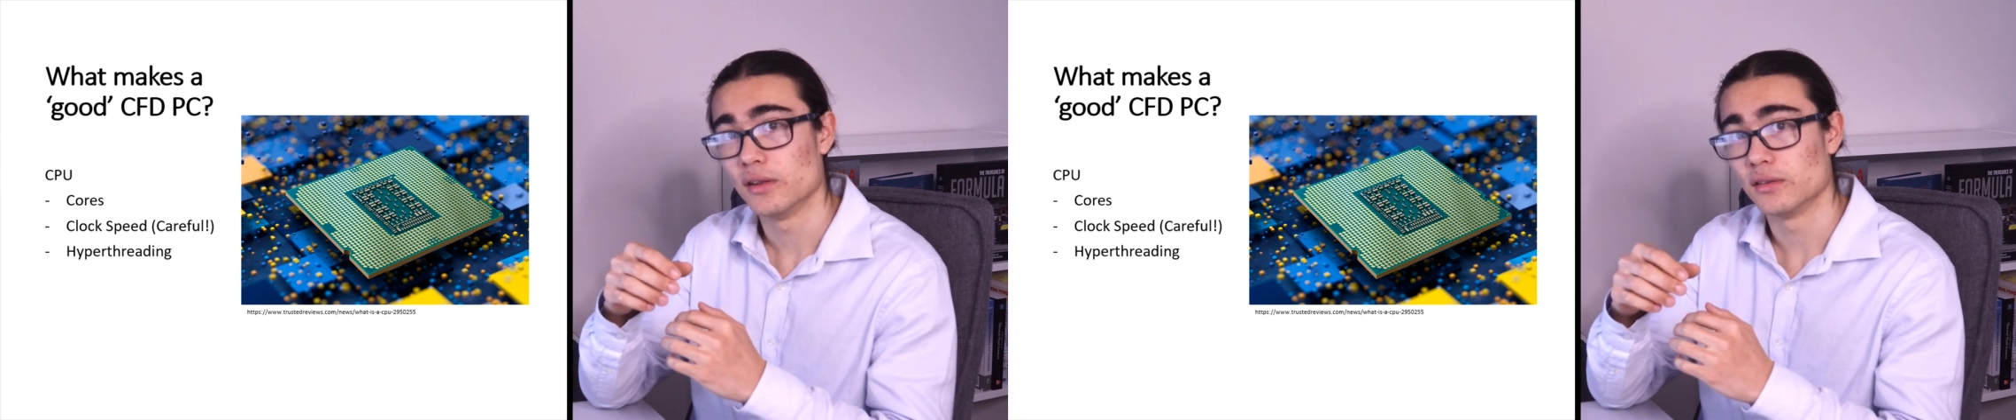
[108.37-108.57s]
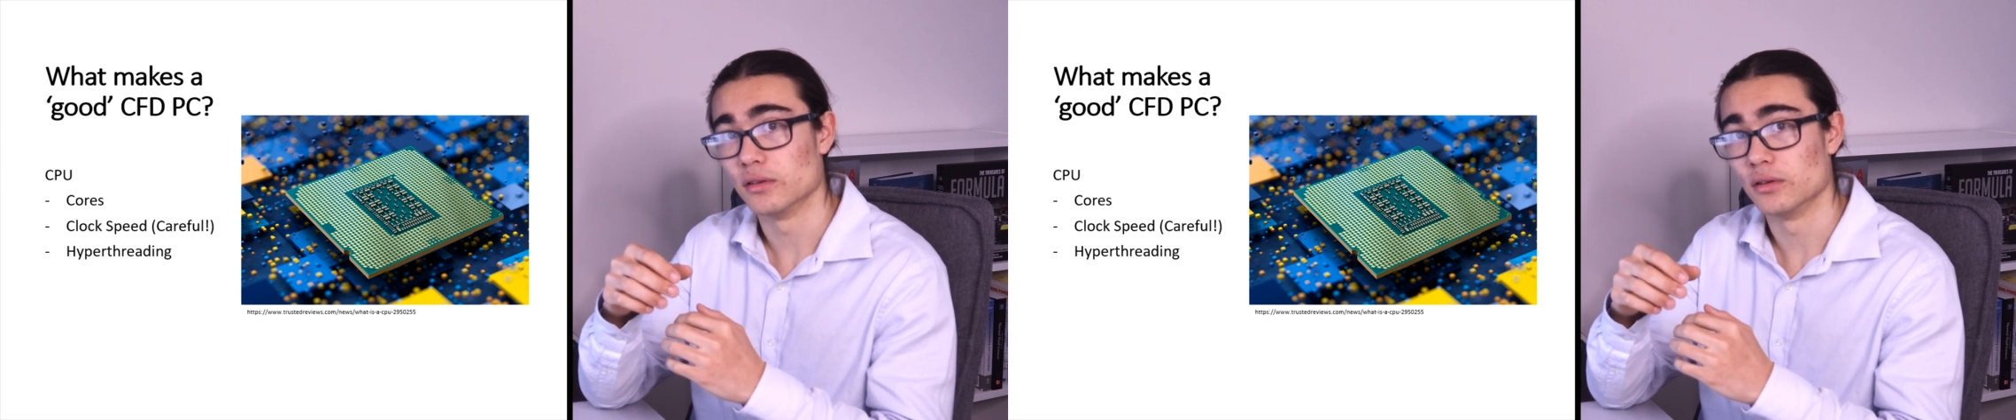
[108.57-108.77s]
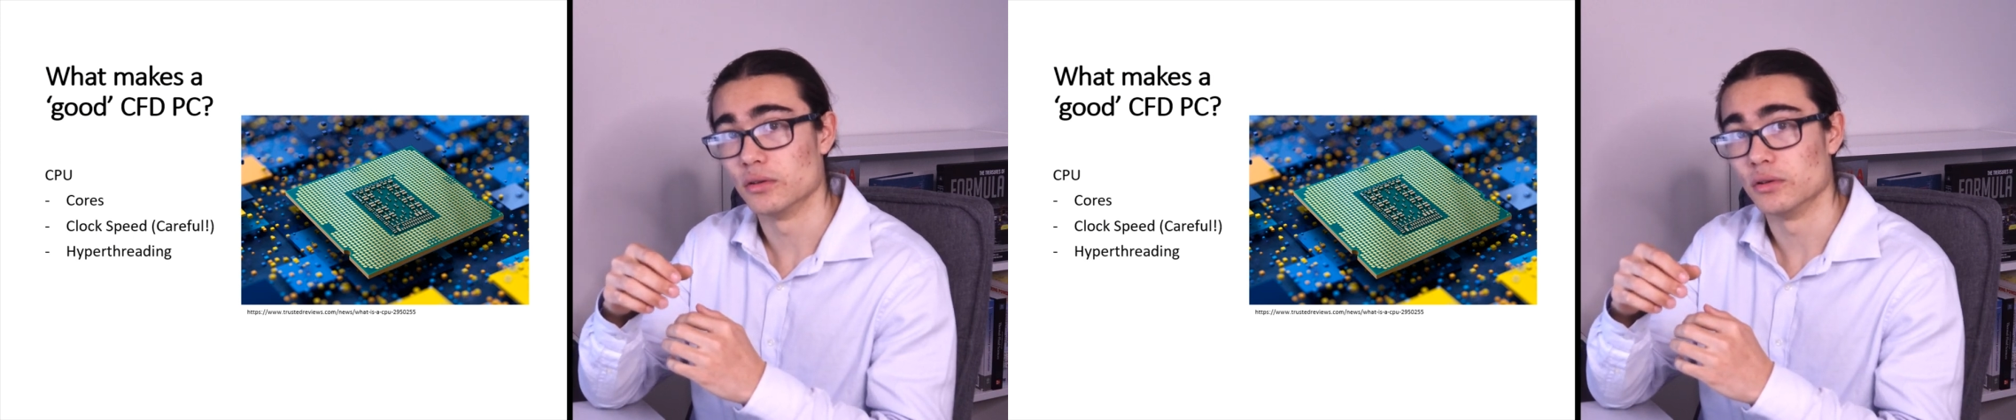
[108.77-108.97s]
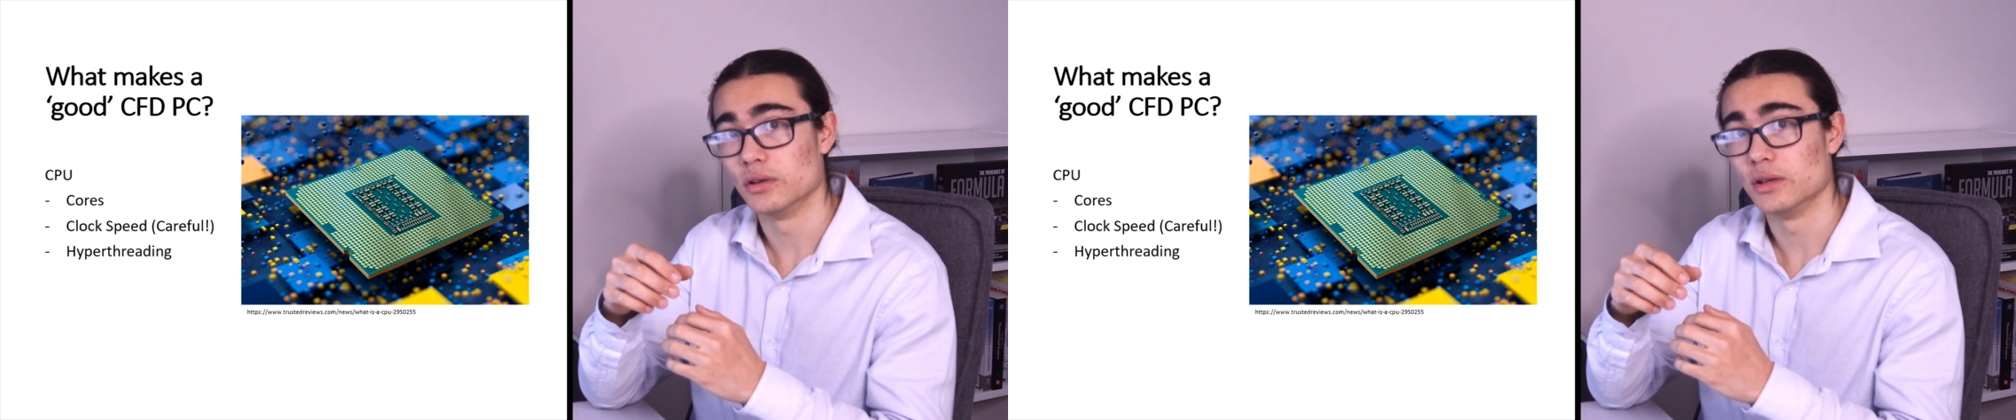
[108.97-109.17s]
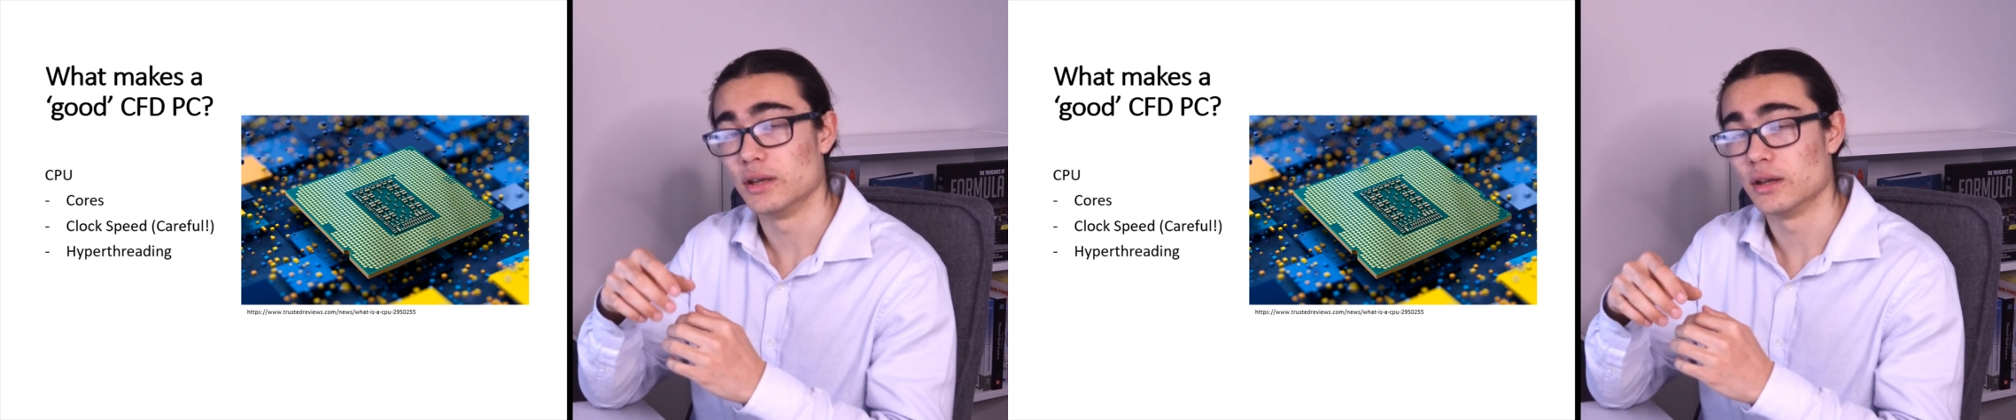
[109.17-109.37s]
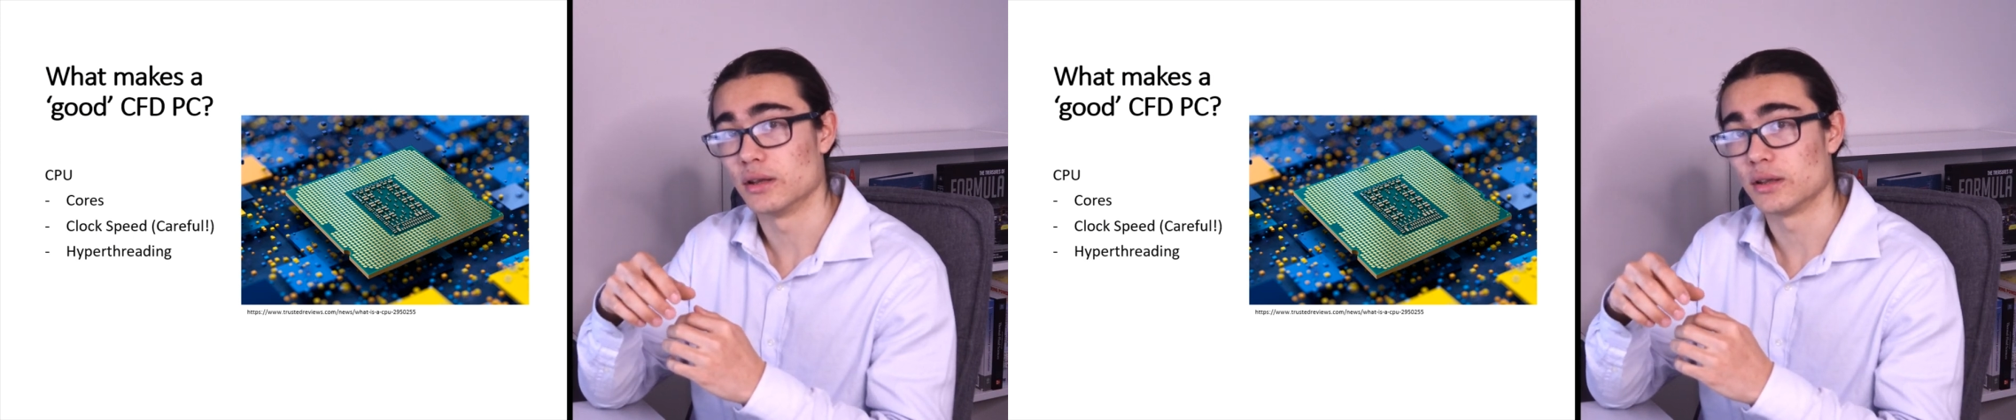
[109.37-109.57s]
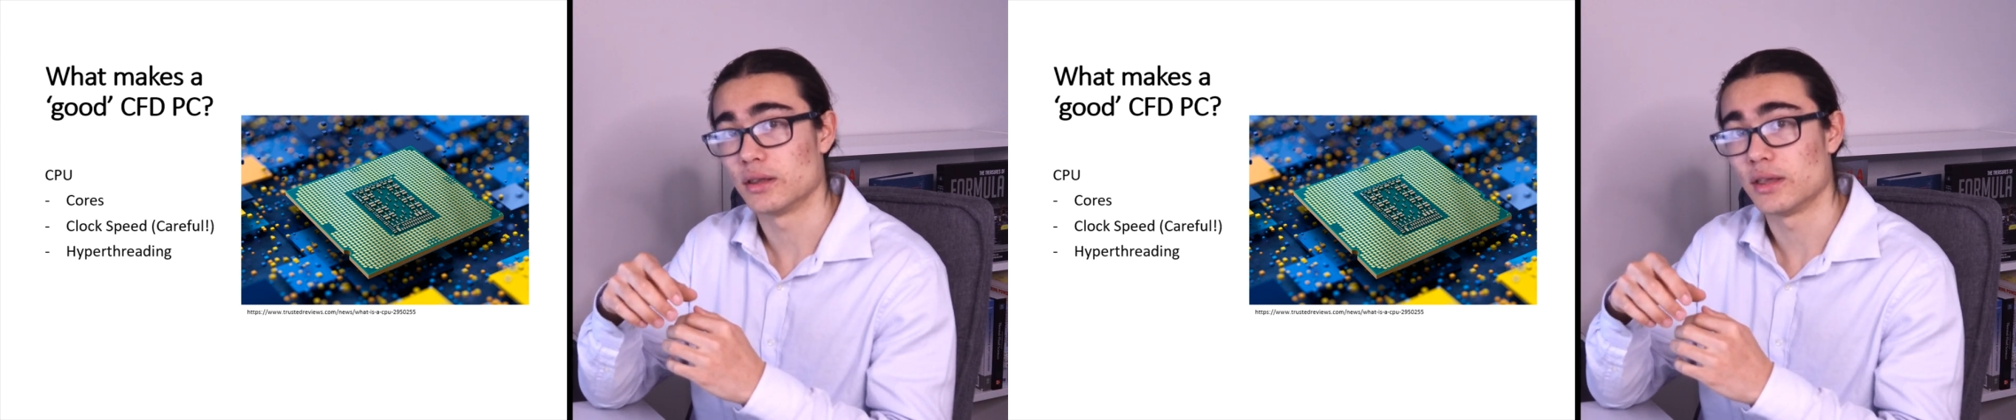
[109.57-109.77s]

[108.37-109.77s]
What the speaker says: So you need to